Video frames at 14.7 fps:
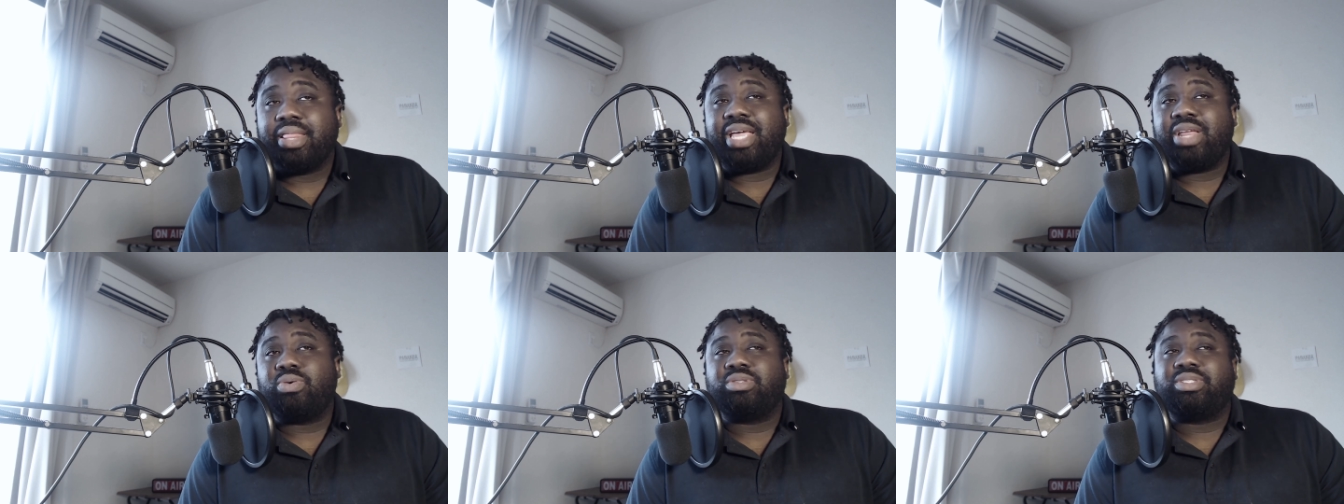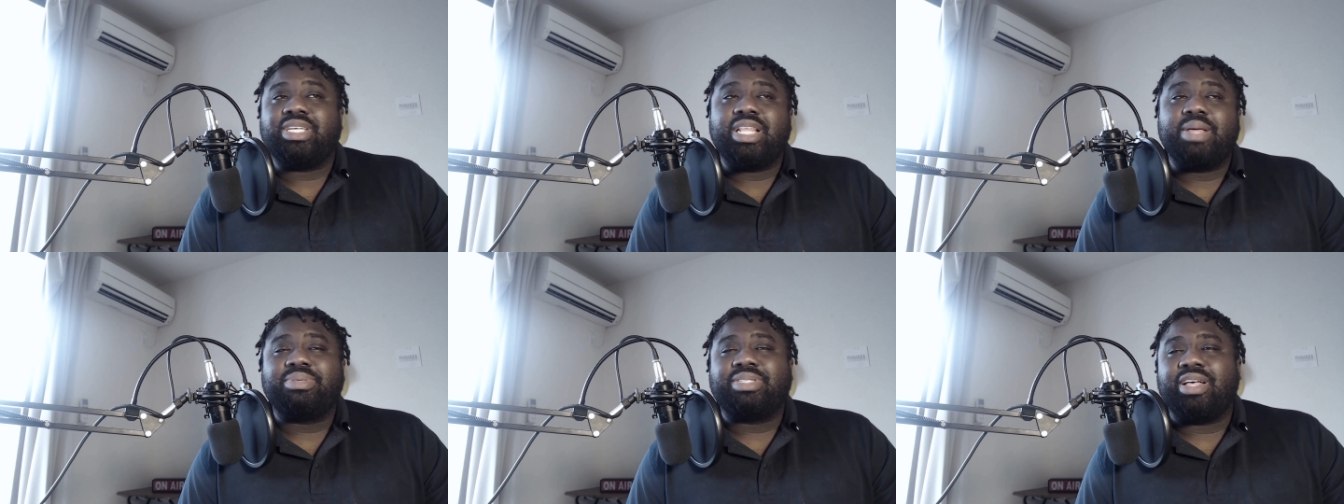They don't see
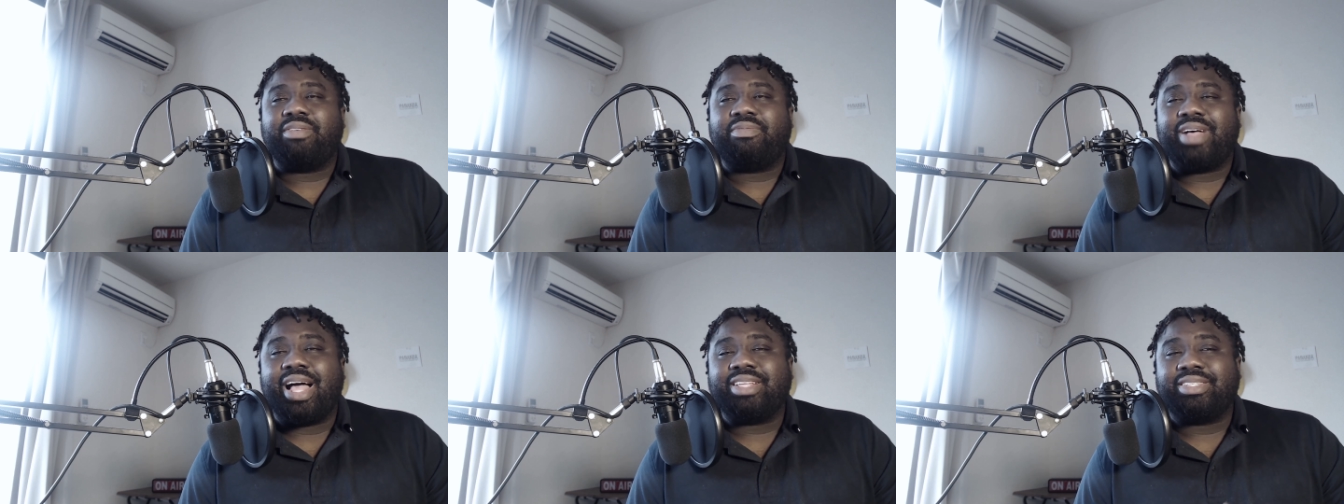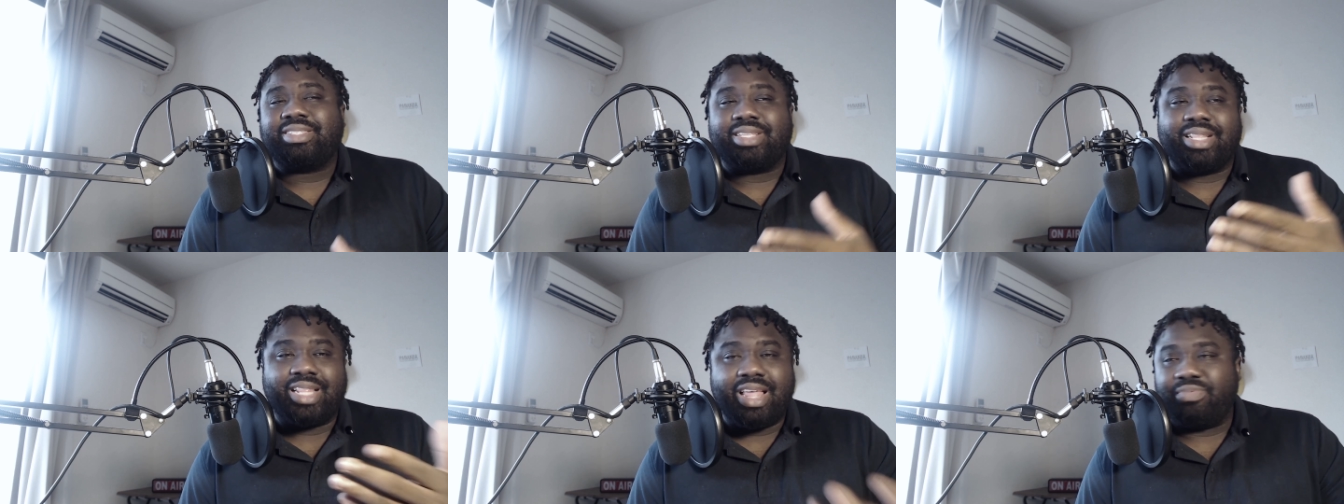themselves as
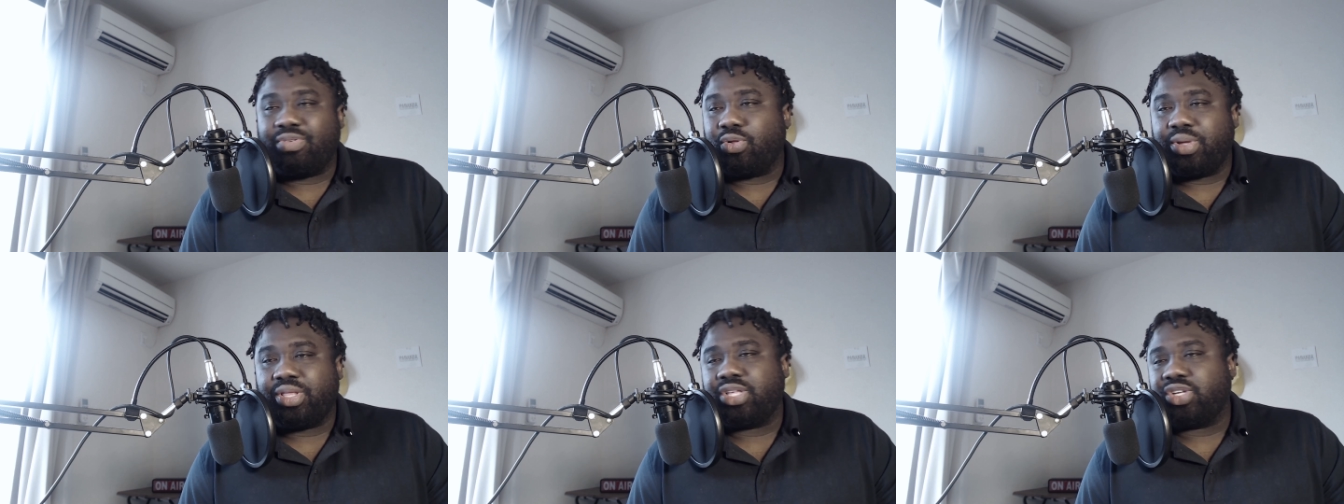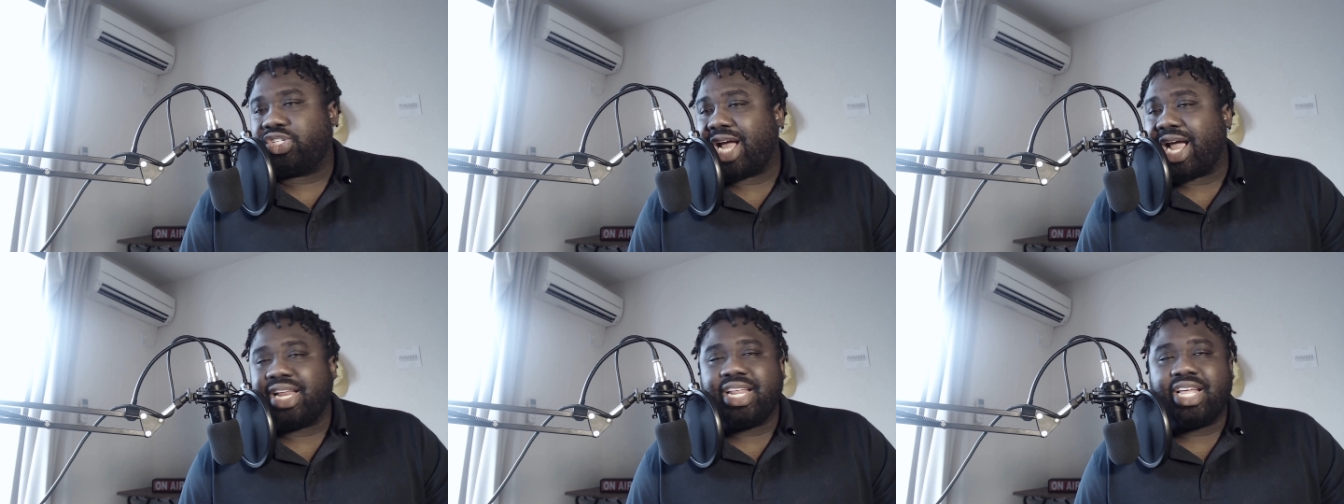level with the
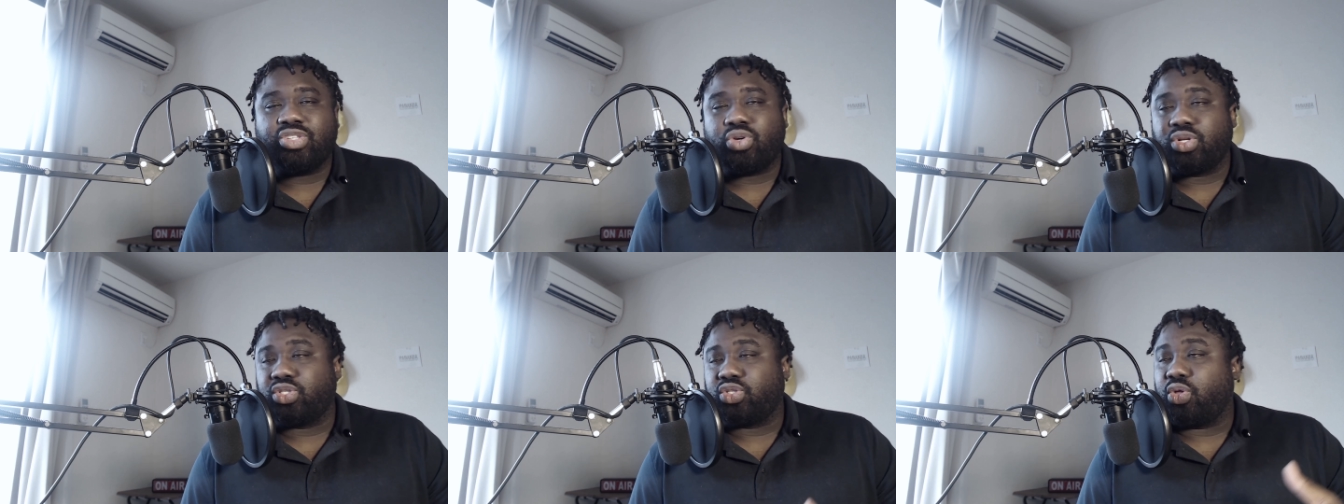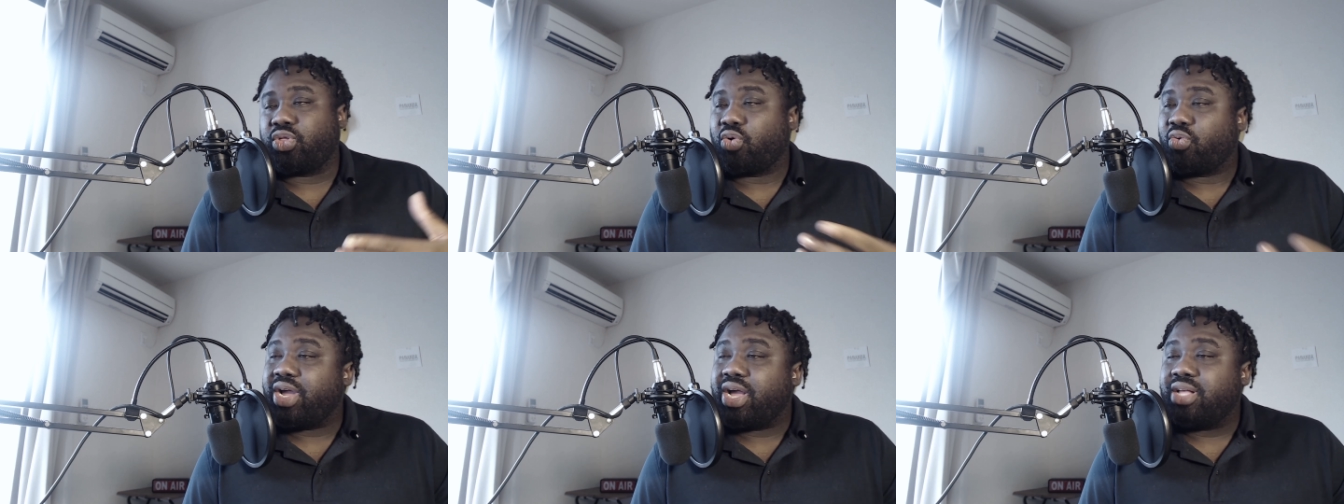Chinese or the South
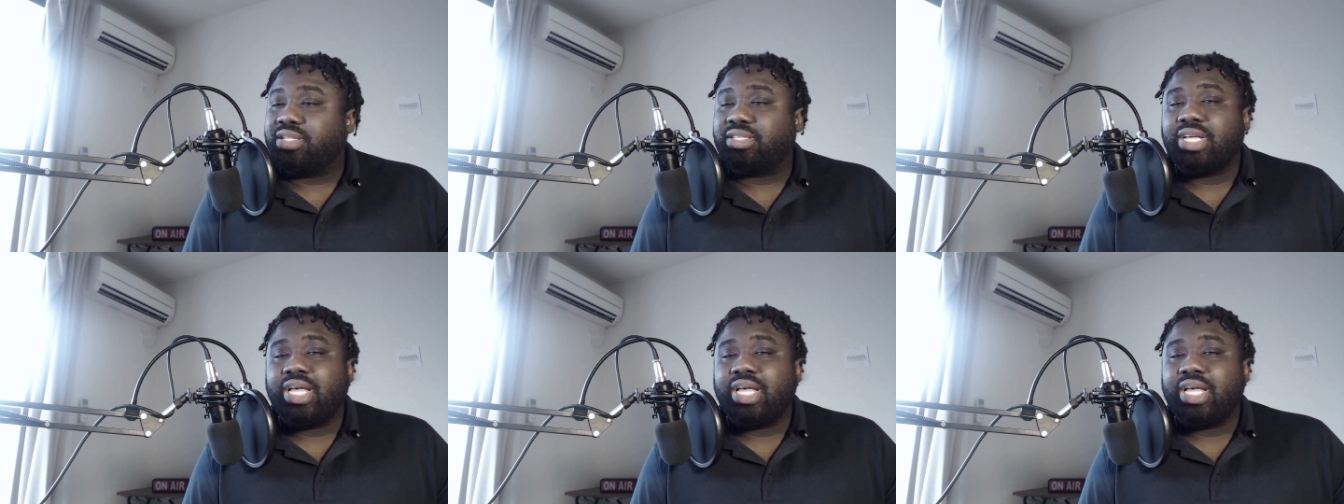Koreans,